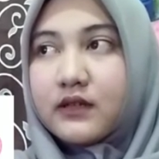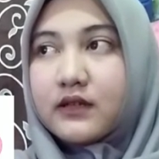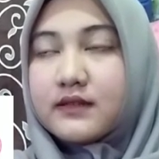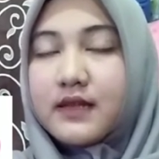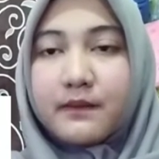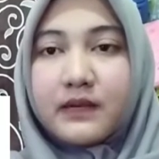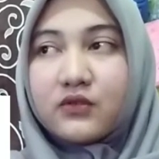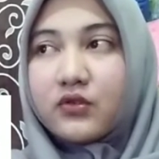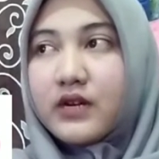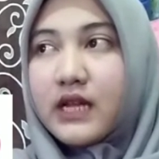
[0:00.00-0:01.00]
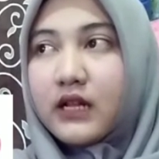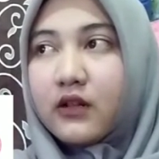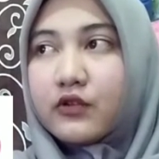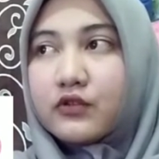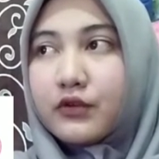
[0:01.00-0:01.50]
some
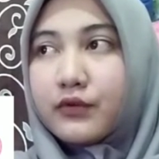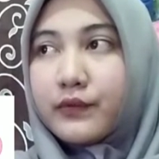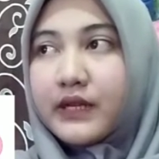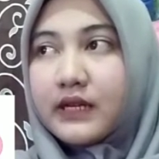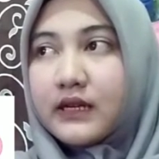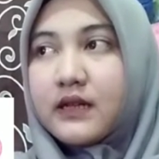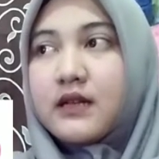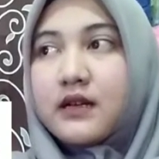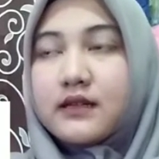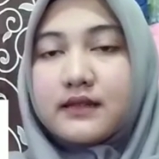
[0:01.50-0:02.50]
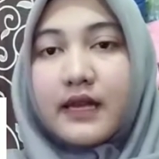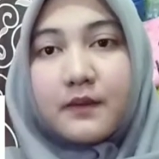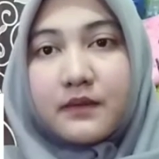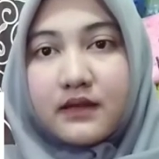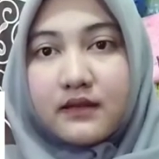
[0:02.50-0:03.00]
material also with the
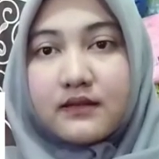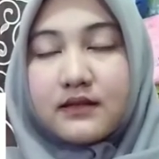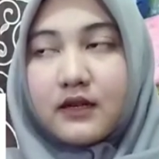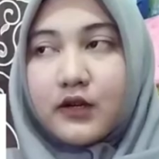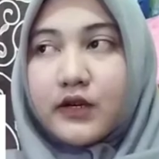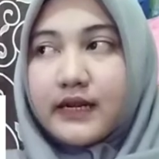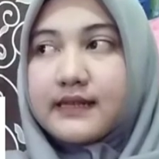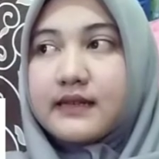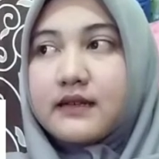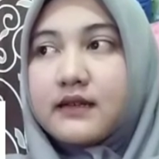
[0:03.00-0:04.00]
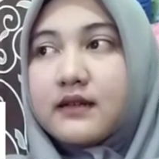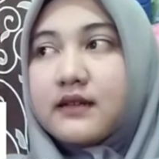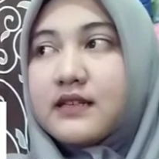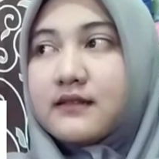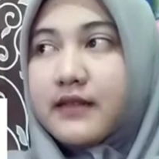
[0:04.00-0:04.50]
assignments or
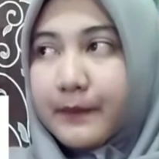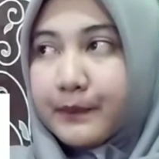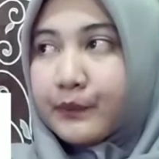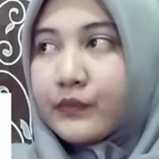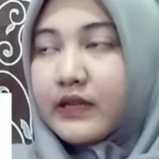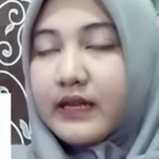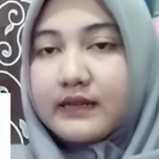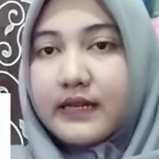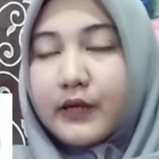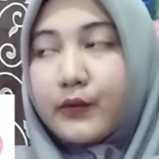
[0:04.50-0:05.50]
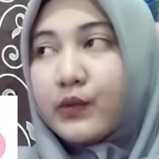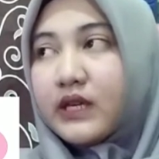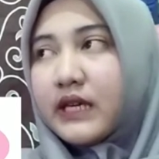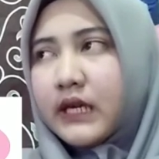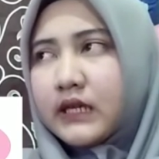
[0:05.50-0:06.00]
exam. And then we
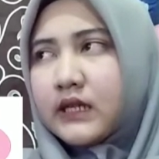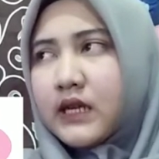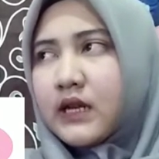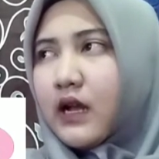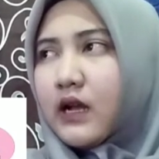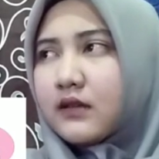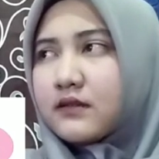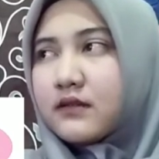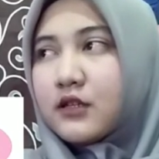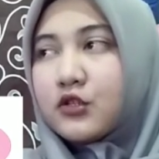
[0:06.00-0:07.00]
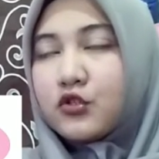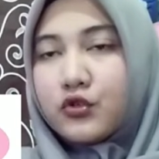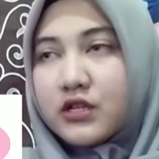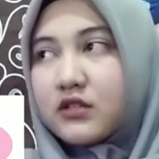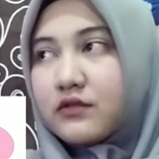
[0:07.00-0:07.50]
can ask the
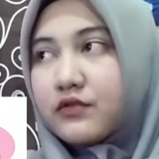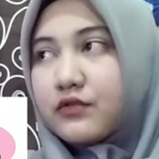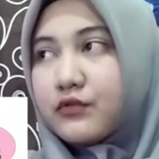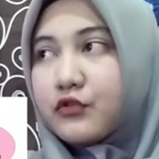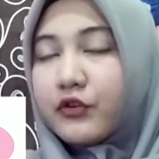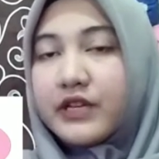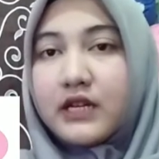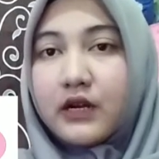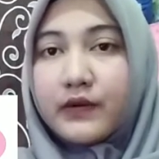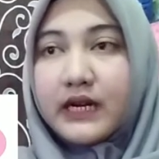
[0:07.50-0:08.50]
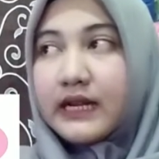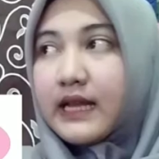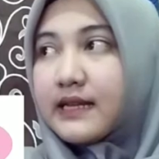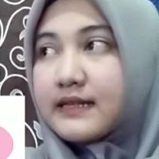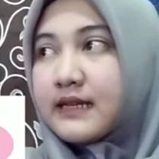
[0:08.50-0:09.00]
students to join our
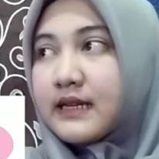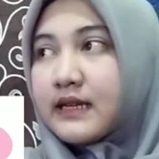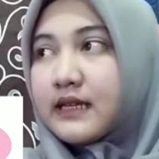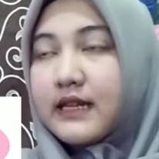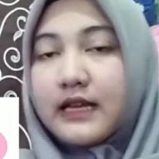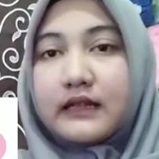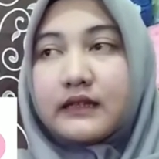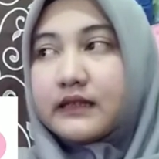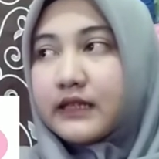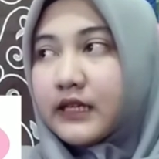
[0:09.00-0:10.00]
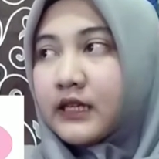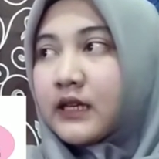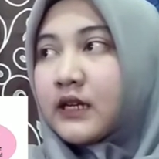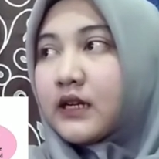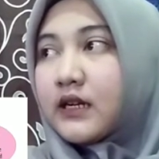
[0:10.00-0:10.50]
class in e-learning
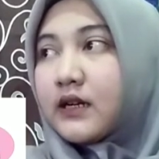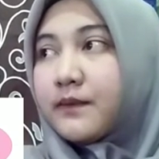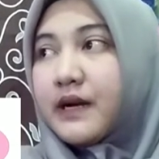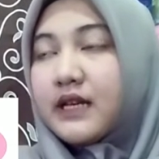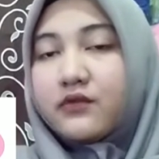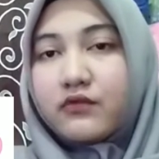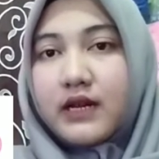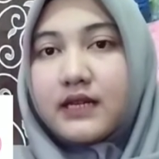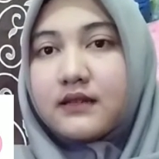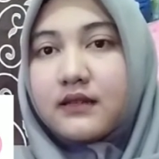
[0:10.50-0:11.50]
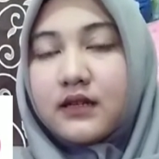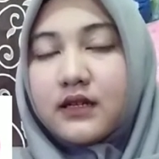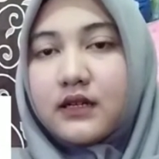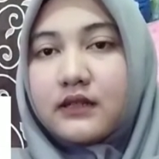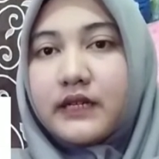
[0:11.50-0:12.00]
by write
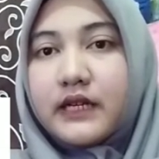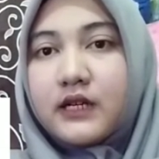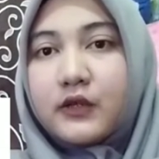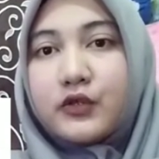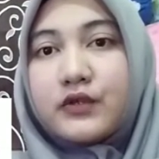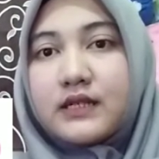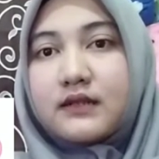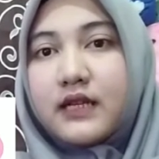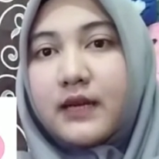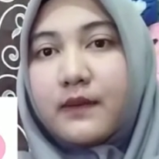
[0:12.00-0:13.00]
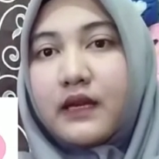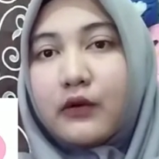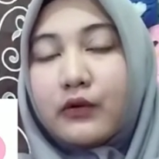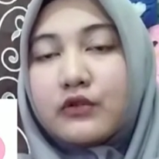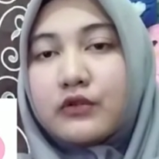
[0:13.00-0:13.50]
their username, and
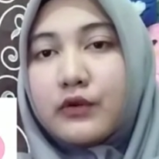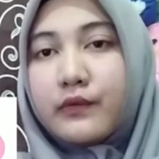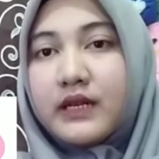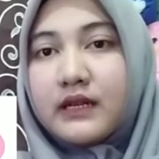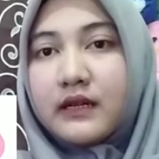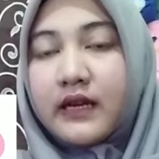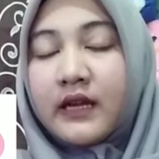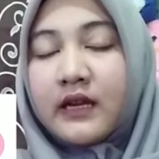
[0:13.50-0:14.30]
also with the